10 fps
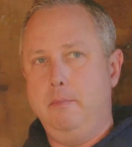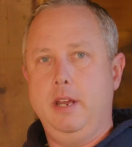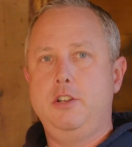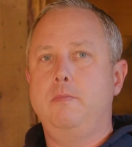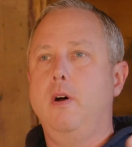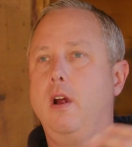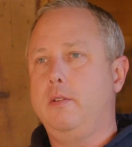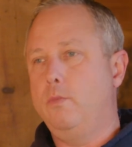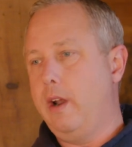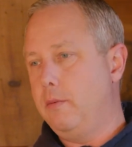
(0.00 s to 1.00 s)
benchmark
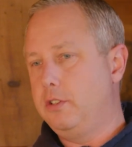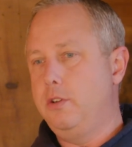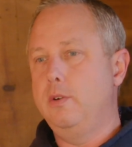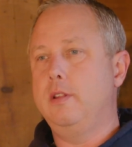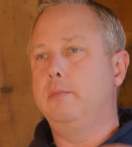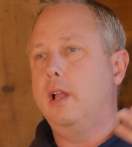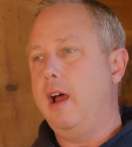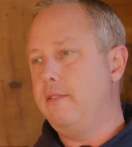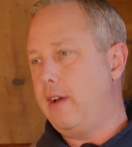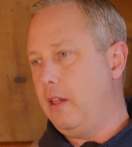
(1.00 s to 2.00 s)
when I was doing the
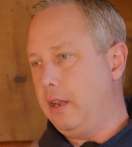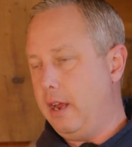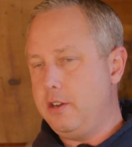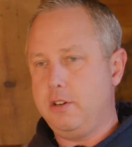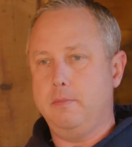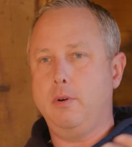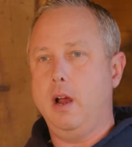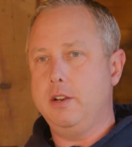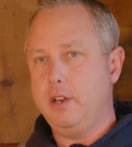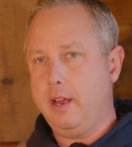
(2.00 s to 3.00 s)
blind validation
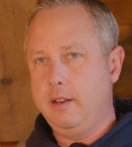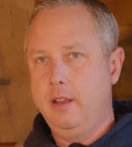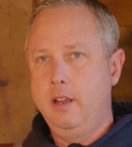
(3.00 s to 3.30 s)
project.